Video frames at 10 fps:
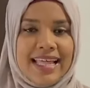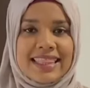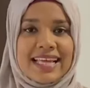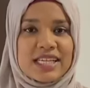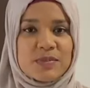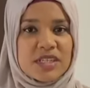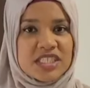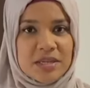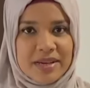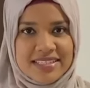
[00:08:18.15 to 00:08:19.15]
Thanks much
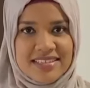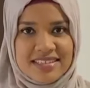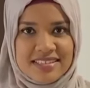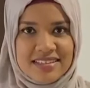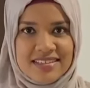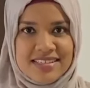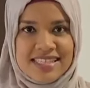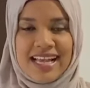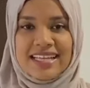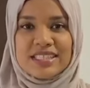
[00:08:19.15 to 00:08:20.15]
to my tasters
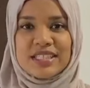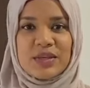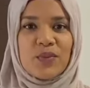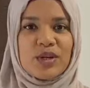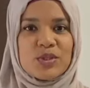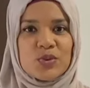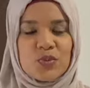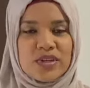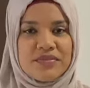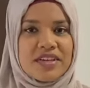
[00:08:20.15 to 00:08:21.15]
and to the ones who
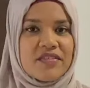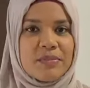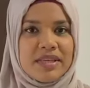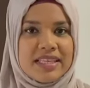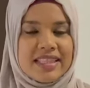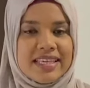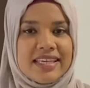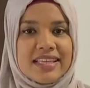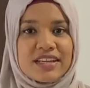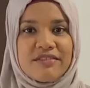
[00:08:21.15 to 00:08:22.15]
would have given me
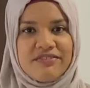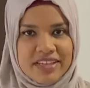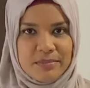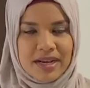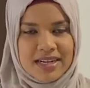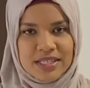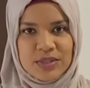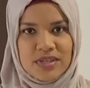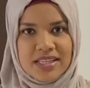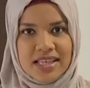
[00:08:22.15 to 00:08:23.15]
the little feedback and
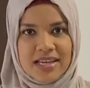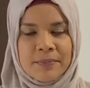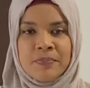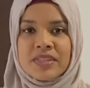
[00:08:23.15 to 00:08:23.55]
all of that.